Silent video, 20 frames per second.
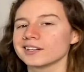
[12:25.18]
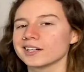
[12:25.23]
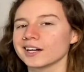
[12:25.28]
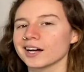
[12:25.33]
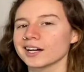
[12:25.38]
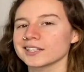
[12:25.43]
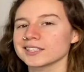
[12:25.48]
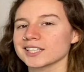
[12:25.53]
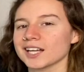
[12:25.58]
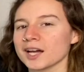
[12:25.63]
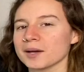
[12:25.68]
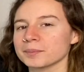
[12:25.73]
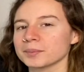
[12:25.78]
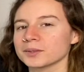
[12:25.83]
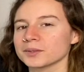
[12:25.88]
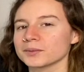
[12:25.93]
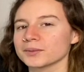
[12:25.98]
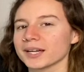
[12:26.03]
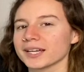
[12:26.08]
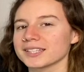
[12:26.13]
on top of
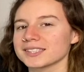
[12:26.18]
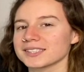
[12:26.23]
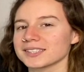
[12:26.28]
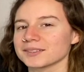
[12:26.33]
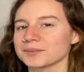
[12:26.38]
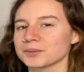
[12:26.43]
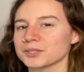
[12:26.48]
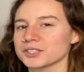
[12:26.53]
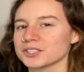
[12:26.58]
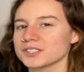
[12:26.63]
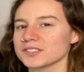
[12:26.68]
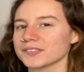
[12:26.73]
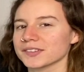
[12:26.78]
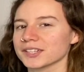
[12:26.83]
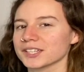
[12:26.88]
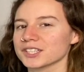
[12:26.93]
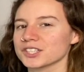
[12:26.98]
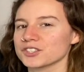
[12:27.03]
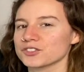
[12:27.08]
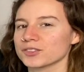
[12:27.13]
the resin, which is
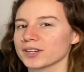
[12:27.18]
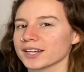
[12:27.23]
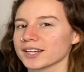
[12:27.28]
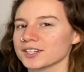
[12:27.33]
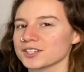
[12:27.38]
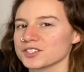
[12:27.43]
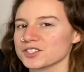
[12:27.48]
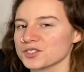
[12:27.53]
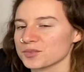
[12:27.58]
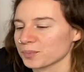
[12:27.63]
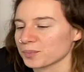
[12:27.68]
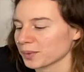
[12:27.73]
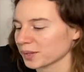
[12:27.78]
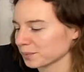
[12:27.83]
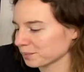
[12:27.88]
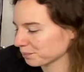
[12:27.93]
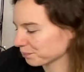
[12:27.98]
very strange, but